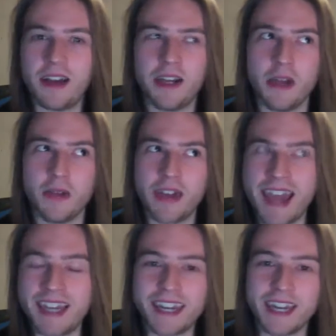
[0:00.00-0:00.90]
know that
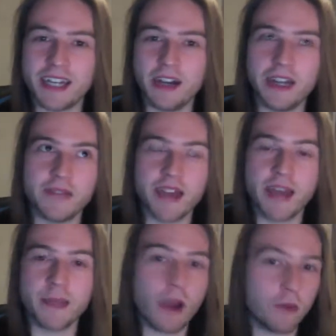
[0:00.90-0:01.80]
Anakin kind of
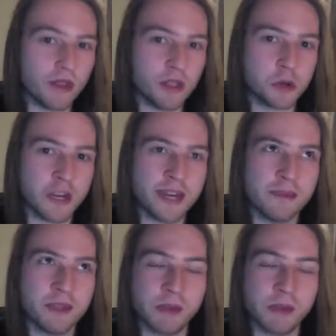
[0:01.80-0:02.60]
had that with dreams,